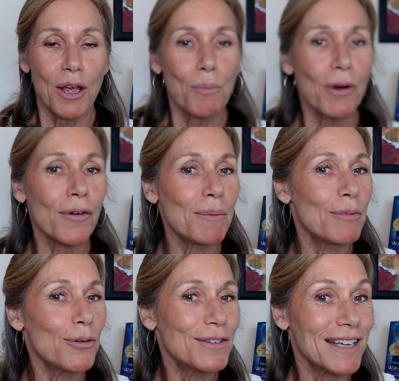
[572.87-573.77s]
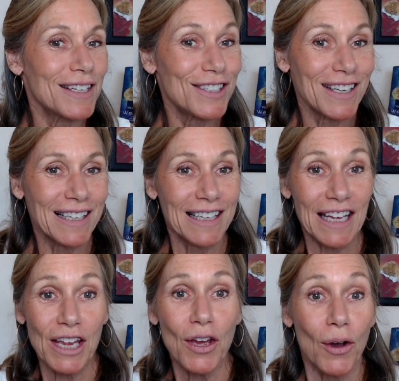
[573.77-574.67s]
Mercury moved into
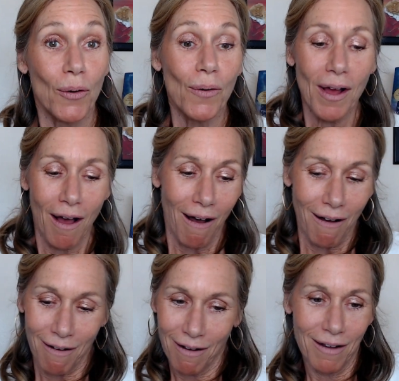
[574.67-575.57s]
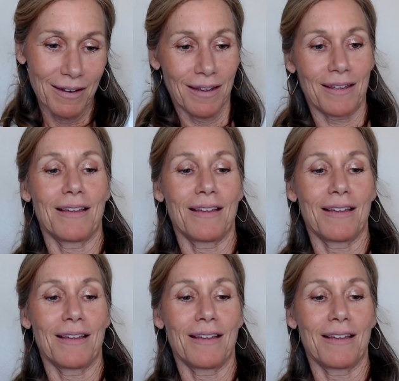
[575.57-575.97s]
Leo on